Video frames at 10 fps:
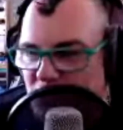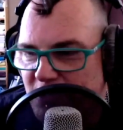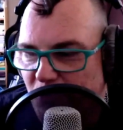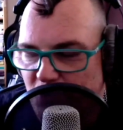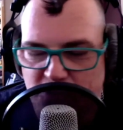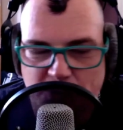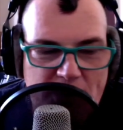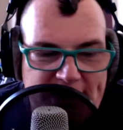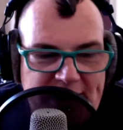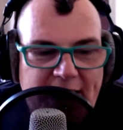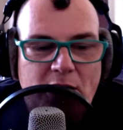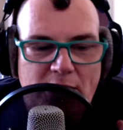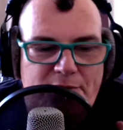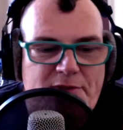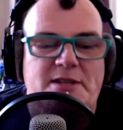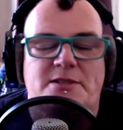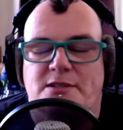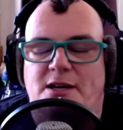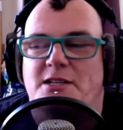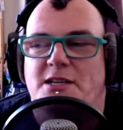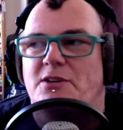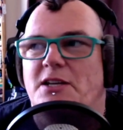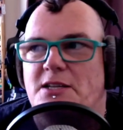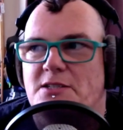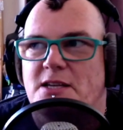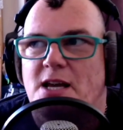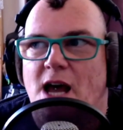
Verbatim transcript: phones the reason i cover these uh, david is